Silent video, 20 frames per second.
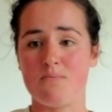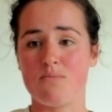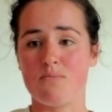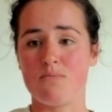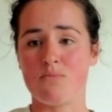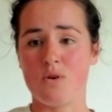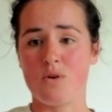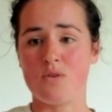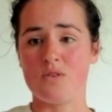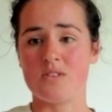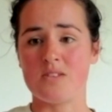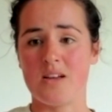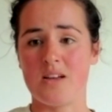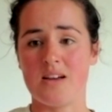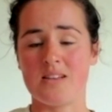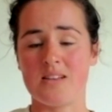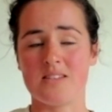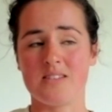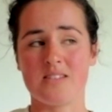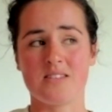
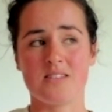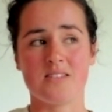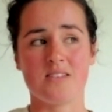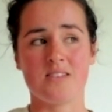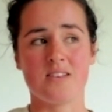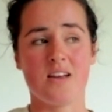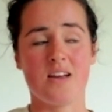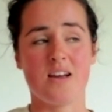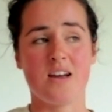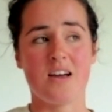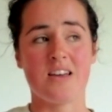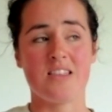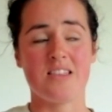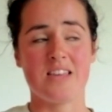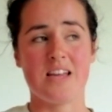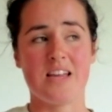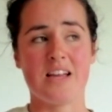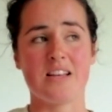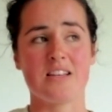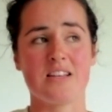process at
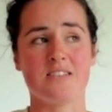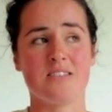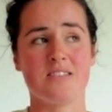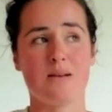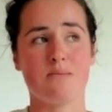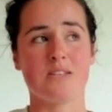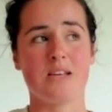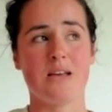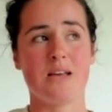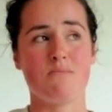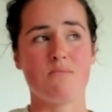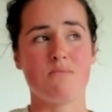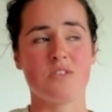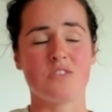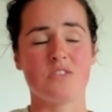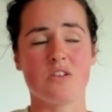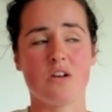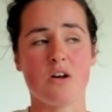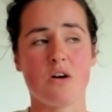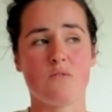the end of September,
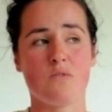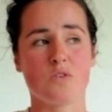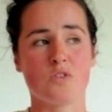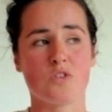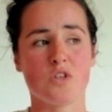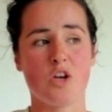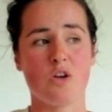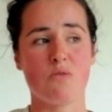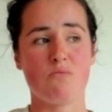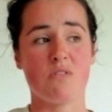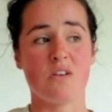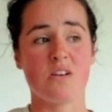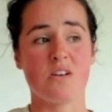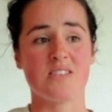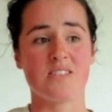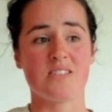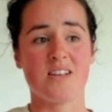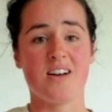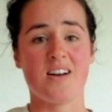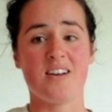start of October, I
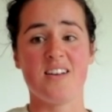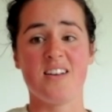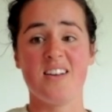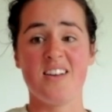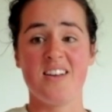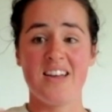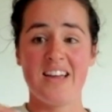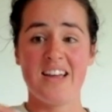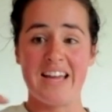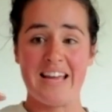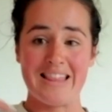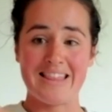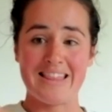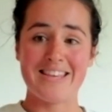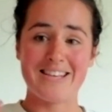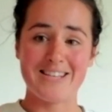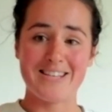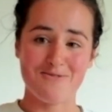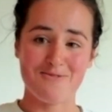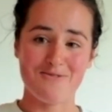sat in
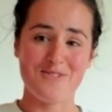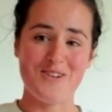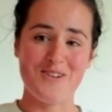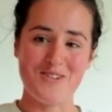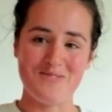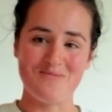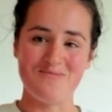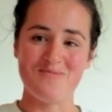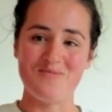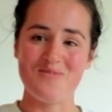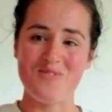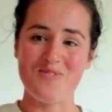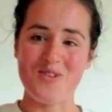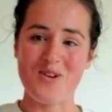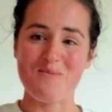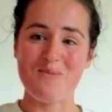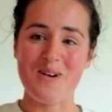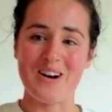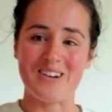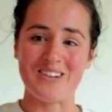this room for
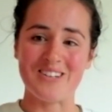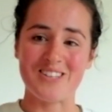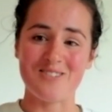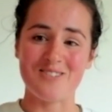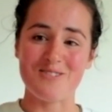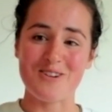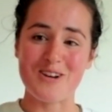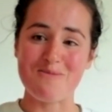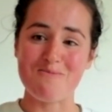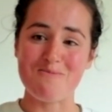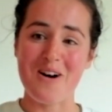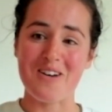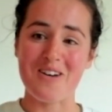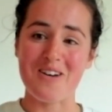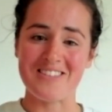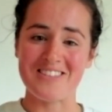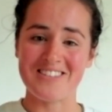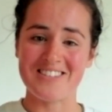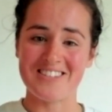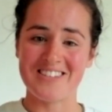about 3
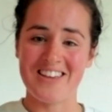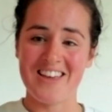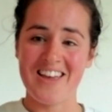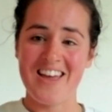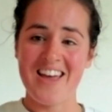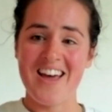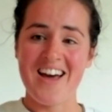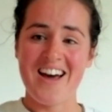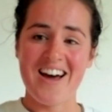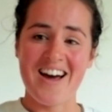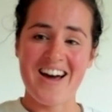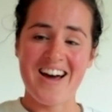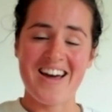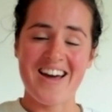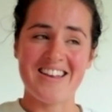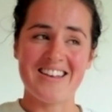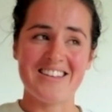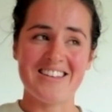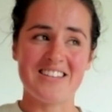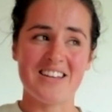months,
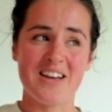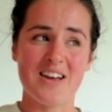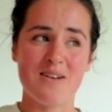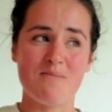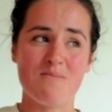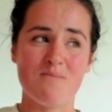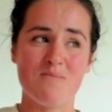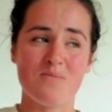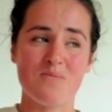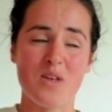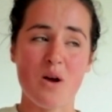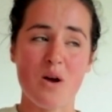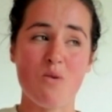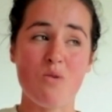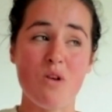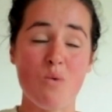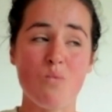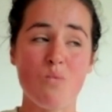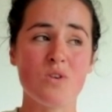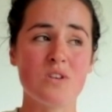and
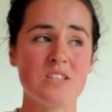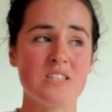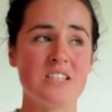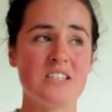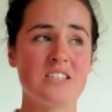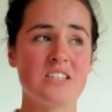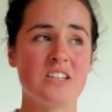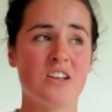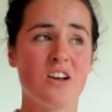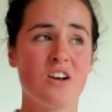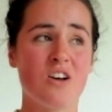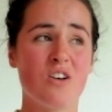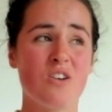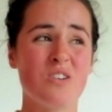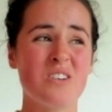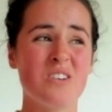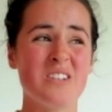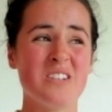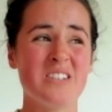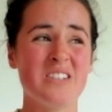I wanted to
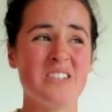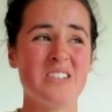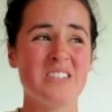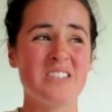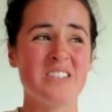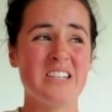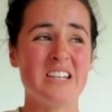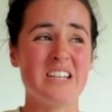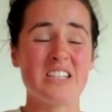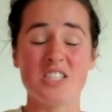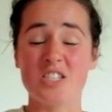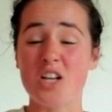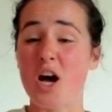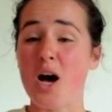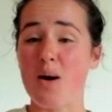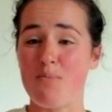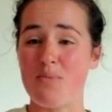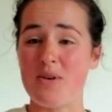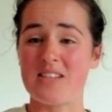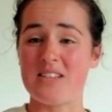go start
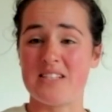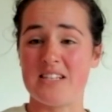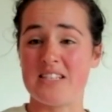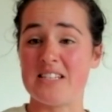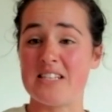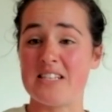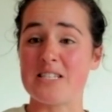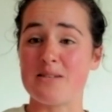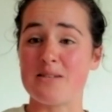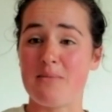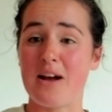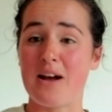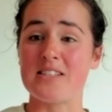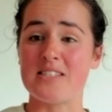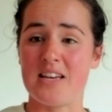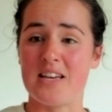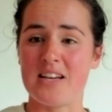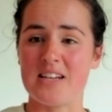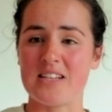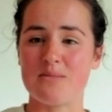a business in
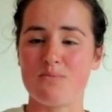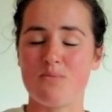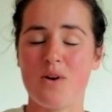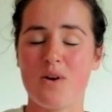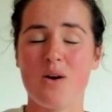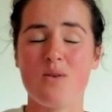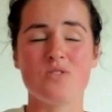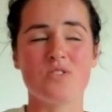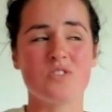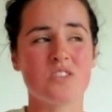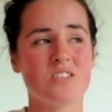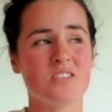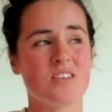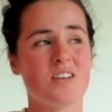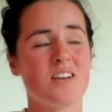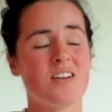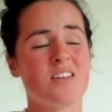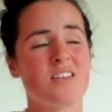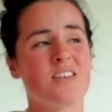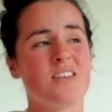somatics, but I was just
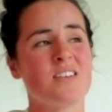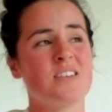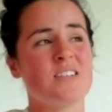like,